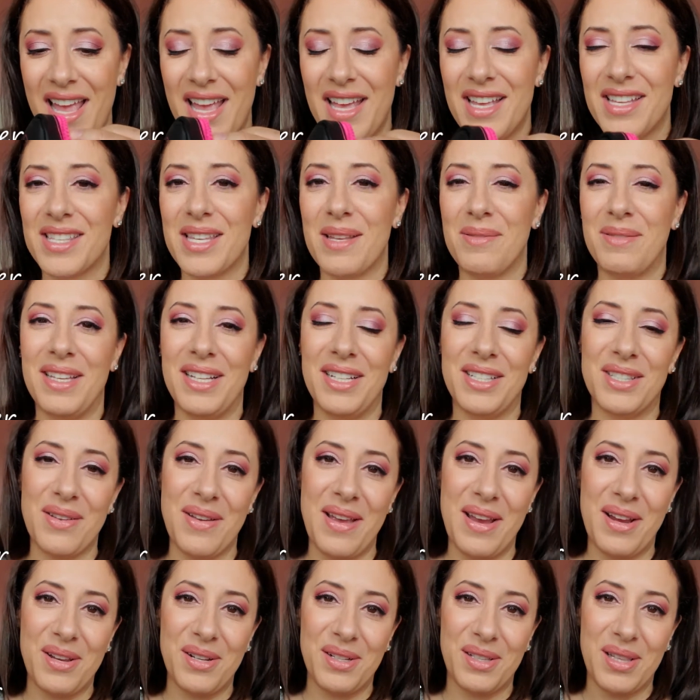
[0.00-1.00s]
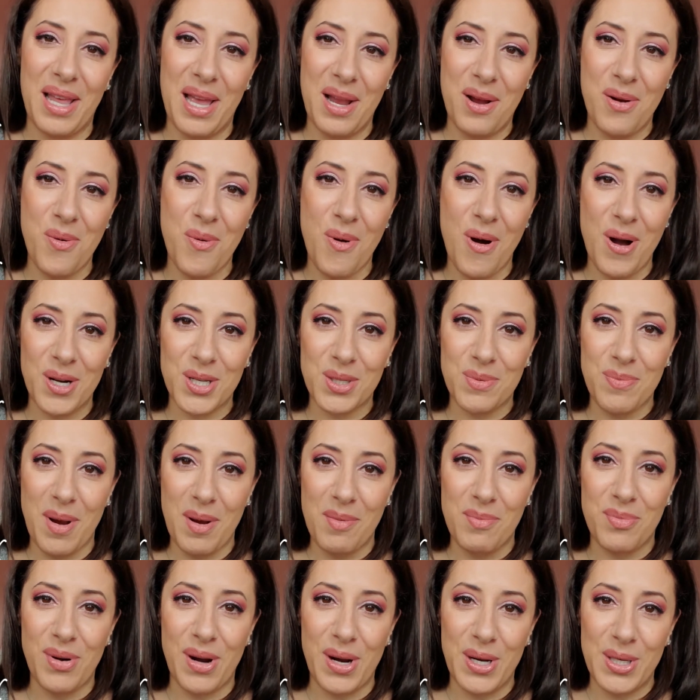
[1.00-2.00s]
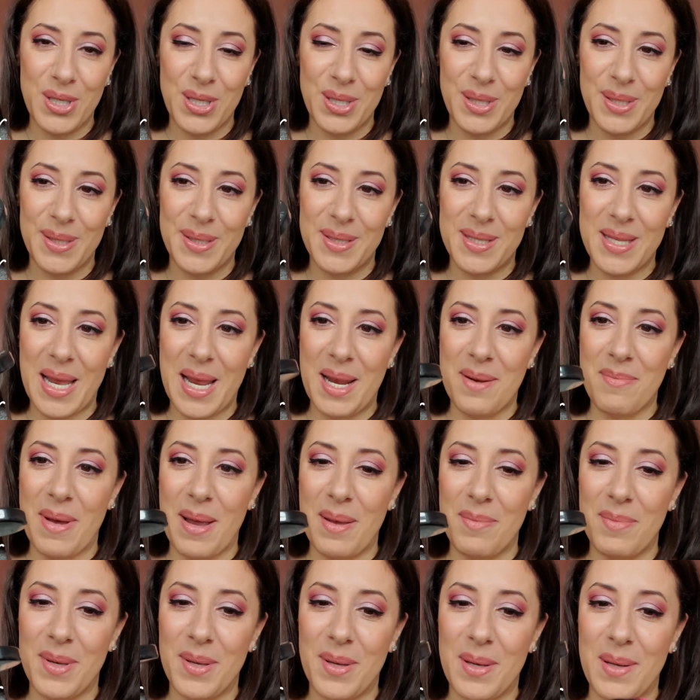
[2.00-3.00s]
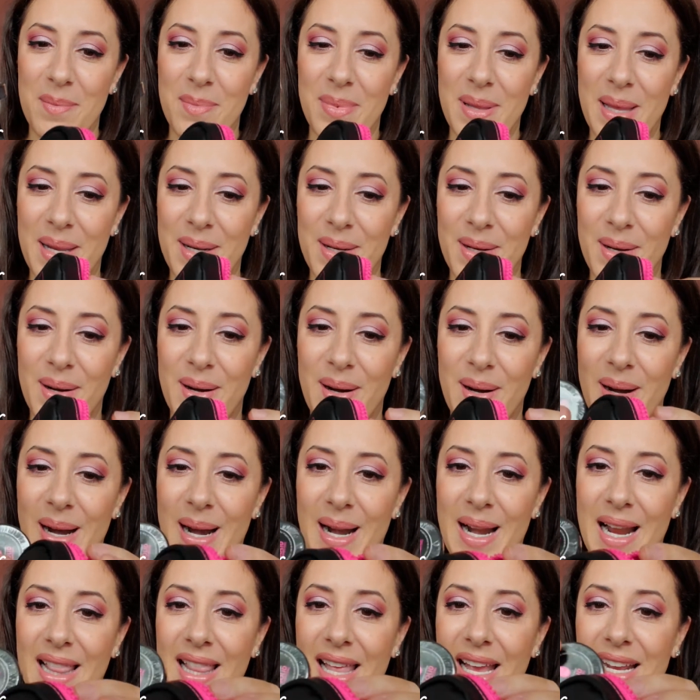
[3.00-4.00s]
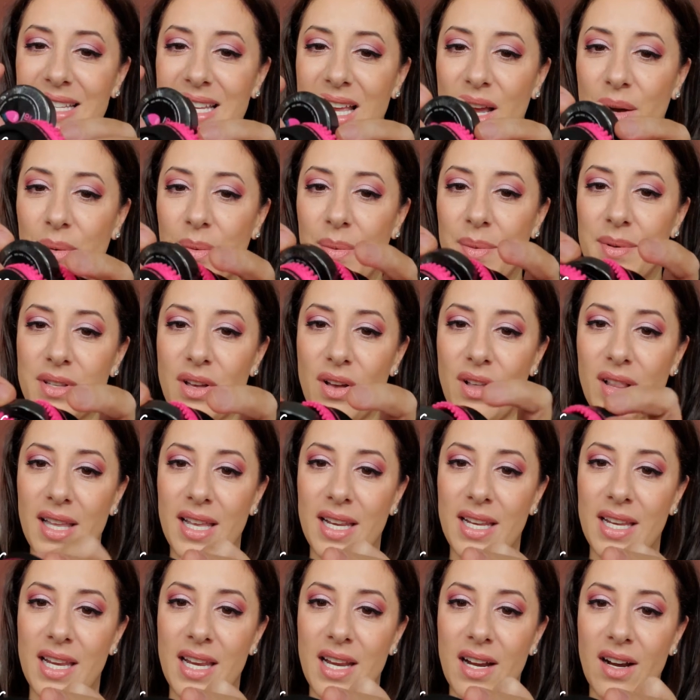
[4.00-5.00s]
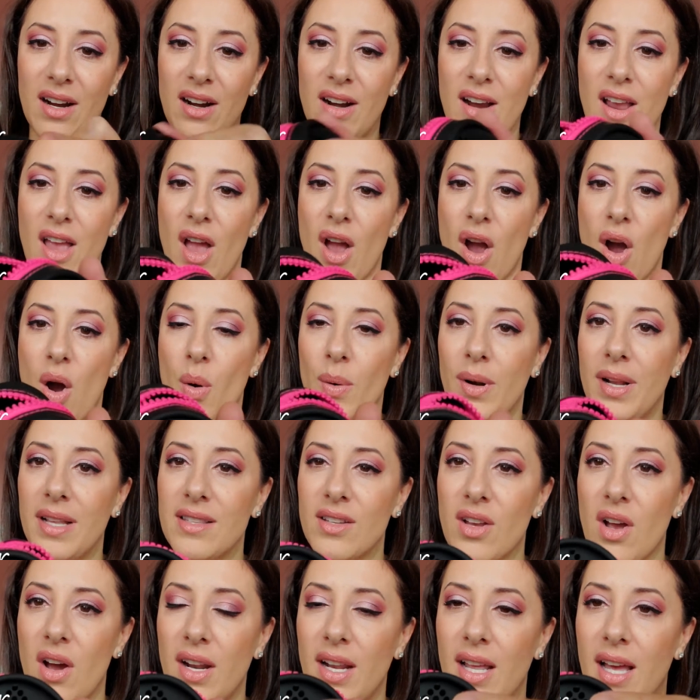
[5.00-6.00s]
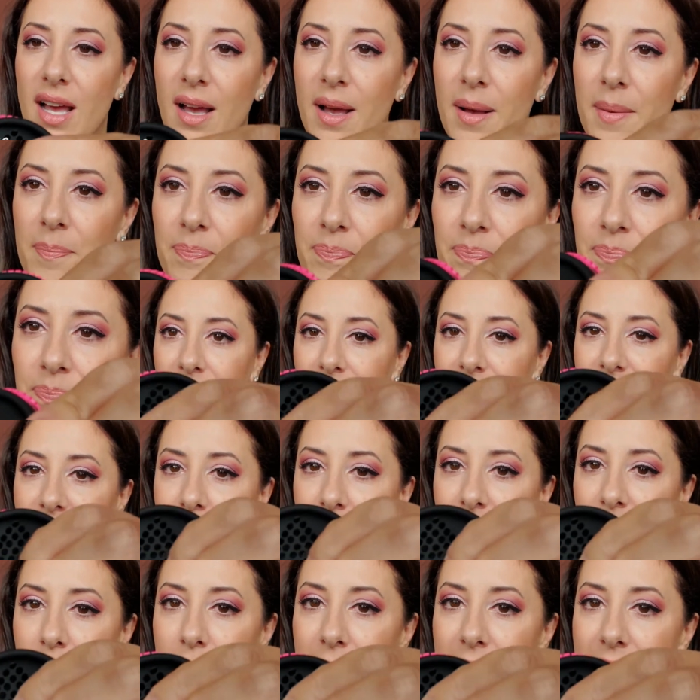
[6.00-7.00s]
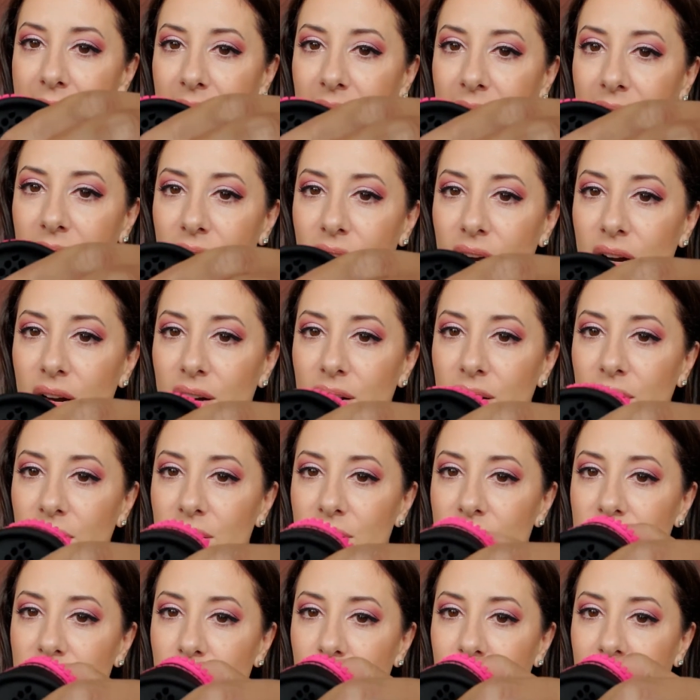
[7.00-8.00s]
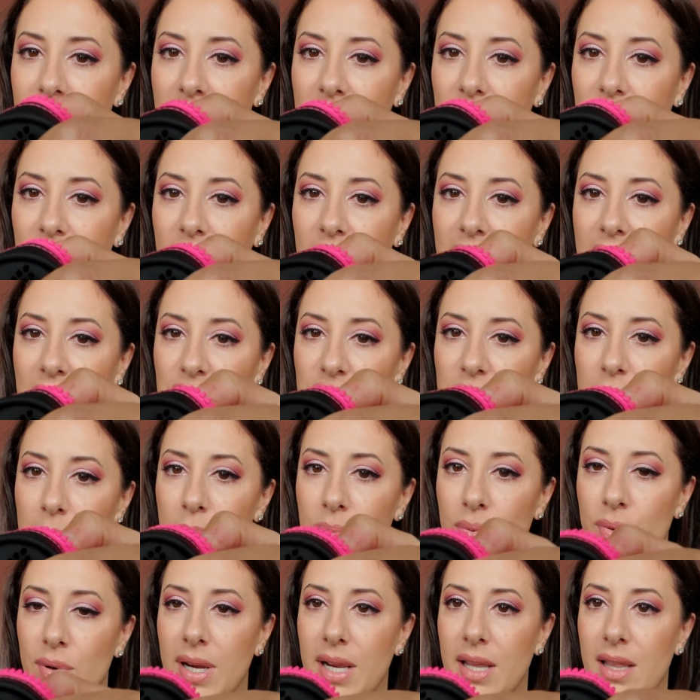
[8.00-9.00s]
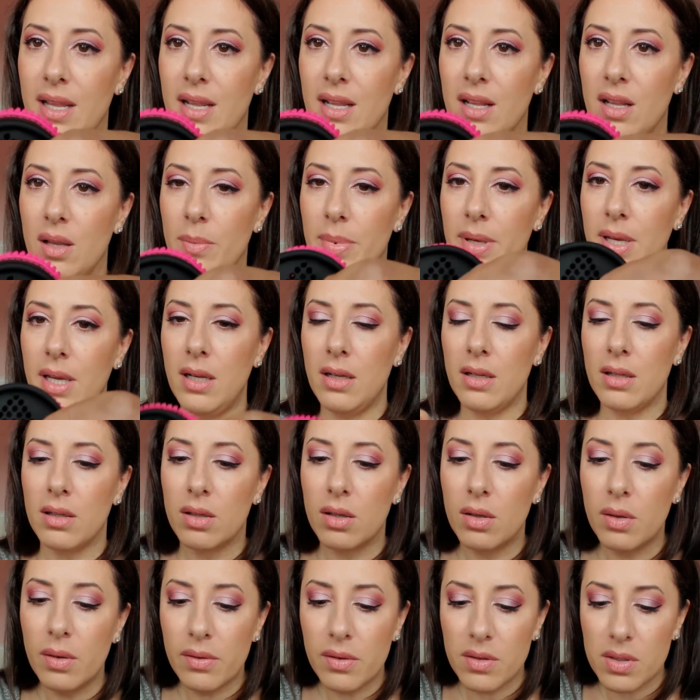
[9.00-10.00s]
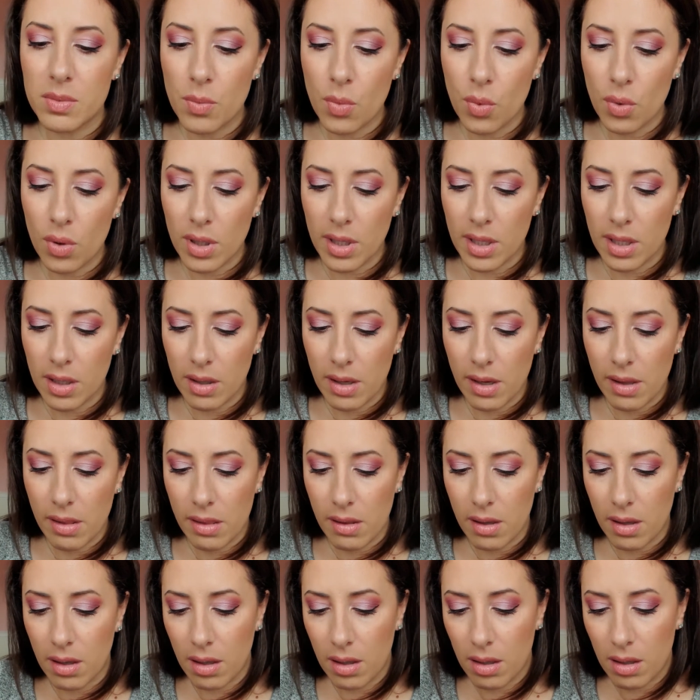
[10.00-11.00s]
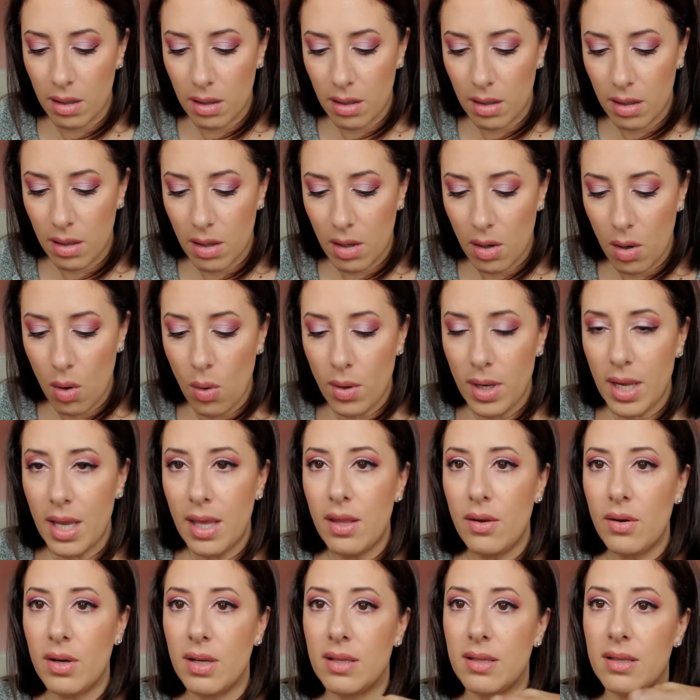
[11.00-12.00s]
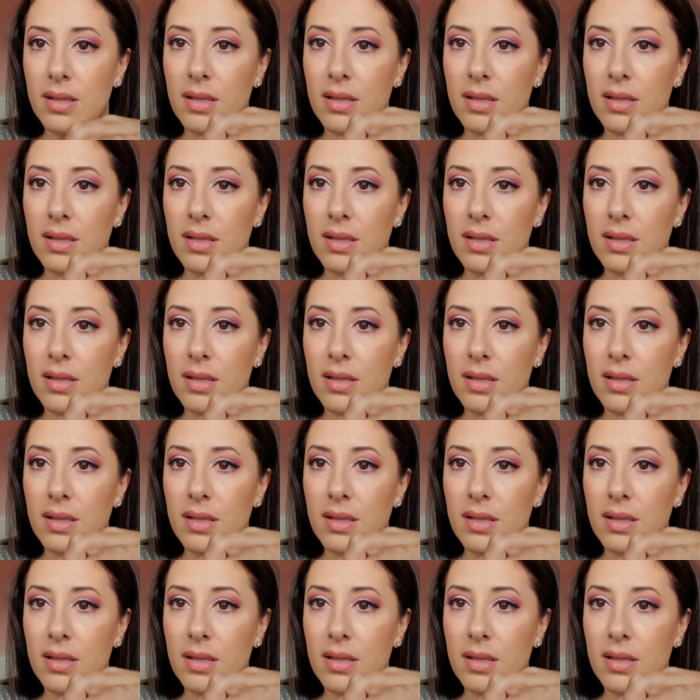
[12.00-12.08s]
something so I could like wash my brushes and my beauty blender. And I liked how it was all in here. Oh, and it's got something back here so it can actually breathe a little bit. Oh, there's more in here, I think. Oh yeah, there is.